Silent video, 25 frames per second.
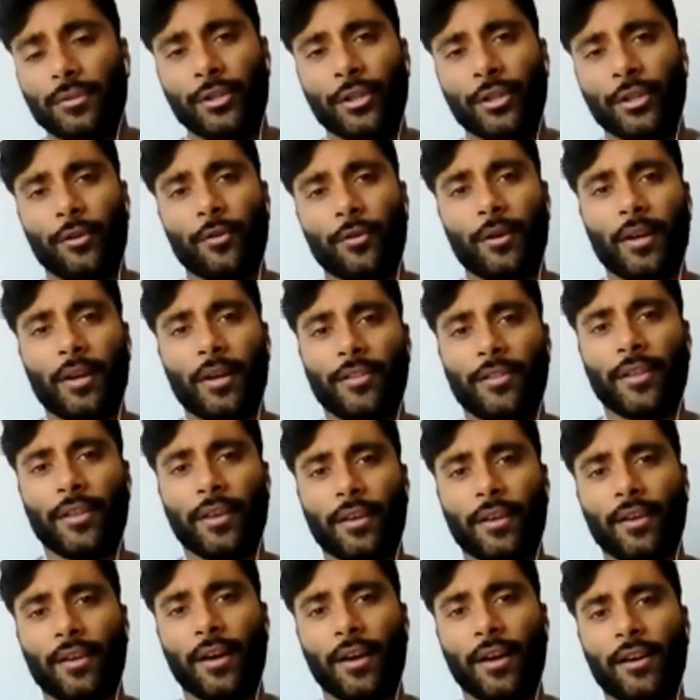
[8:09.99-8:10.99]
You know, I
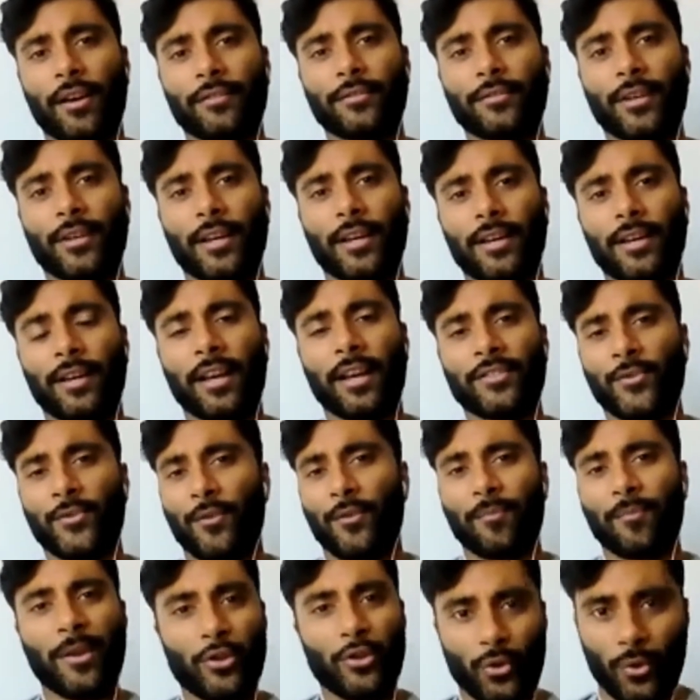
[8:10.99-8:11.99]
think I
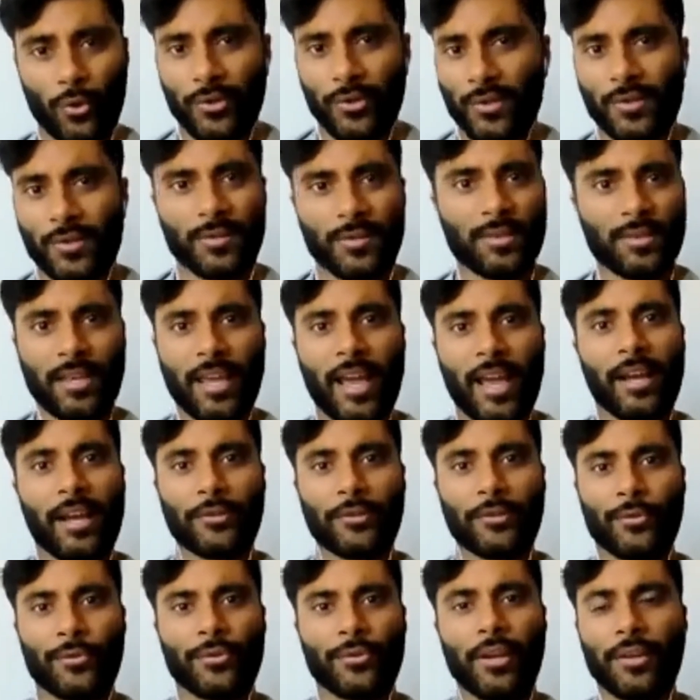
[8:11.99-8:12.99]
sort of made choices as the
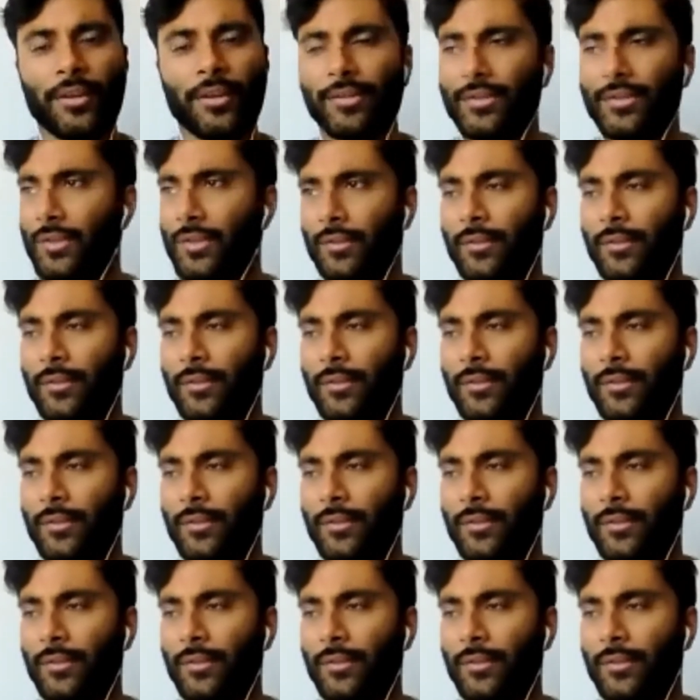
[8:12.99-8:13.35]
actor does,